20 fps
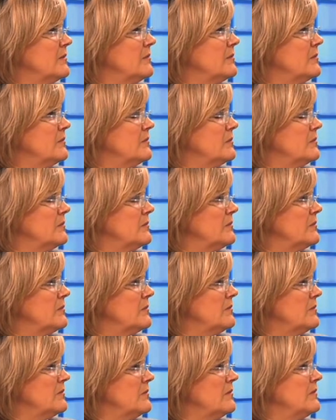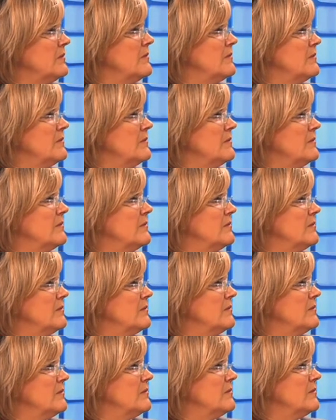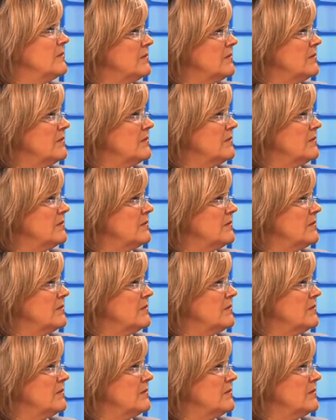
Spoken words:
[no speech]